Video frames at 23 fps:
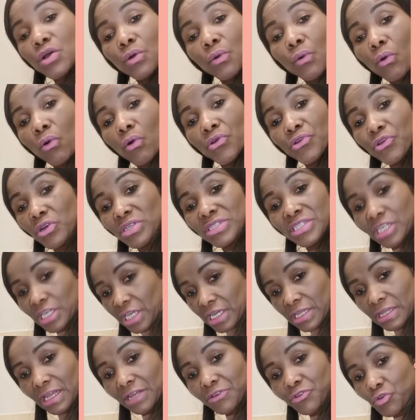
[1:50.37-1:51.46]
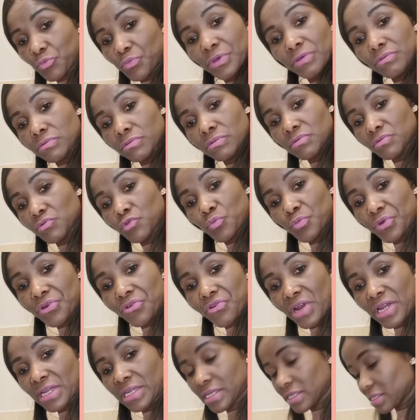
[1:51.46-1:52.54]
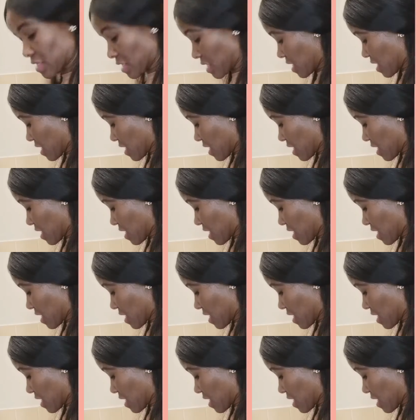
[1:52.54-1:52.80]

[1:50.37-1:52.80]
or your chicken that you'll be grilling.